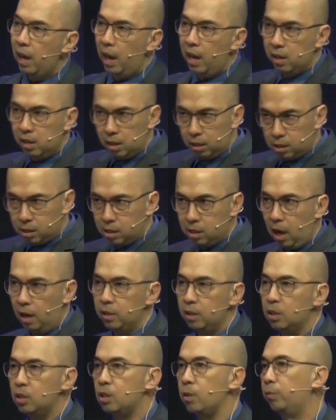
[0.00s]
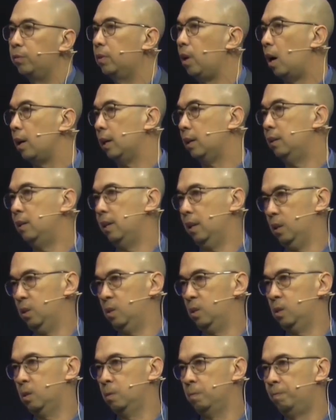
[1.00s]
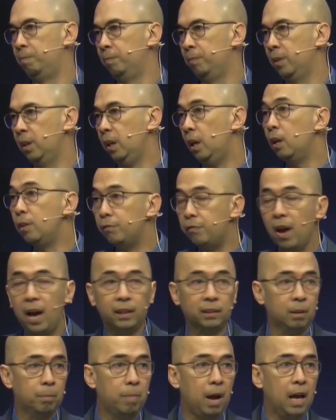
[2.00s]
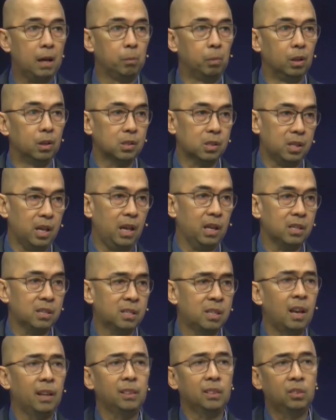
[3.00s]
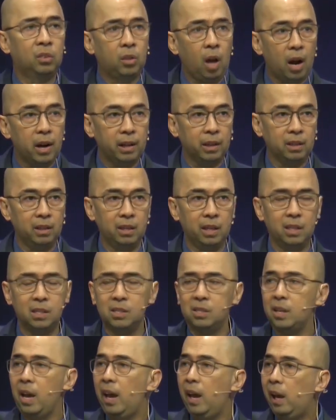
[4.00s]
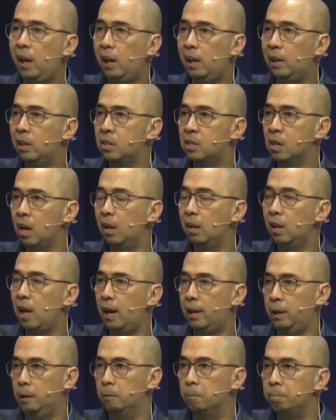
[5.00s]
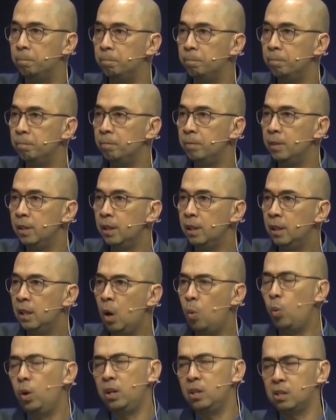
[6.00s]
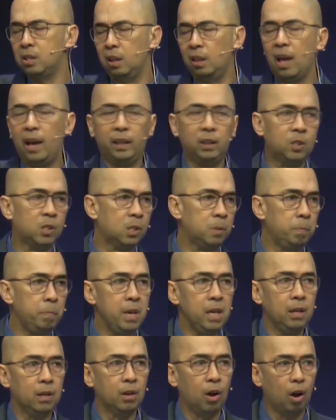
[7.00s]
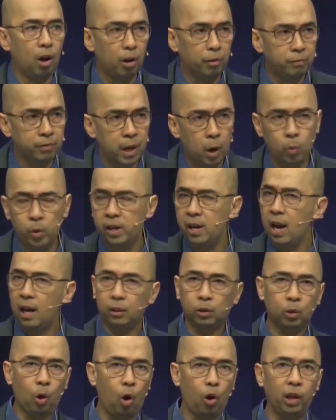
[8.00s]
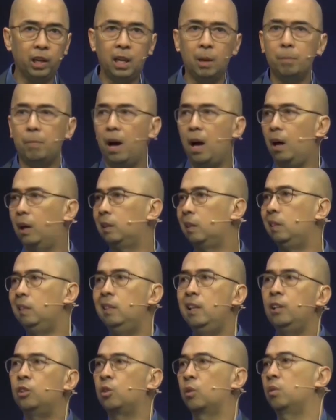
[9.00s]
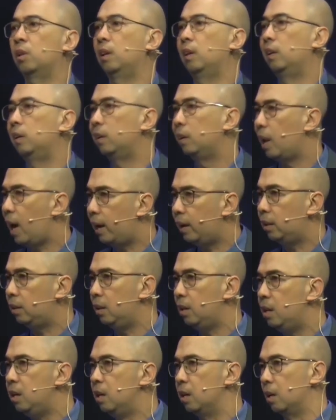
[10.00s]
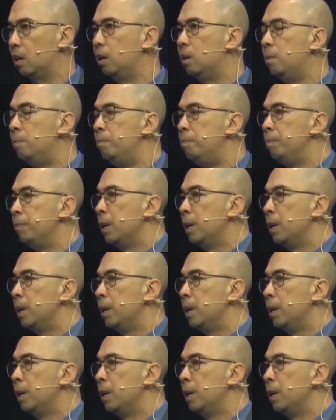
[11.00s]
and the sons of darkness. In fact, the Bible says that darkness hates light. Now, what does light speak of? Now, we're not talking about literal light here,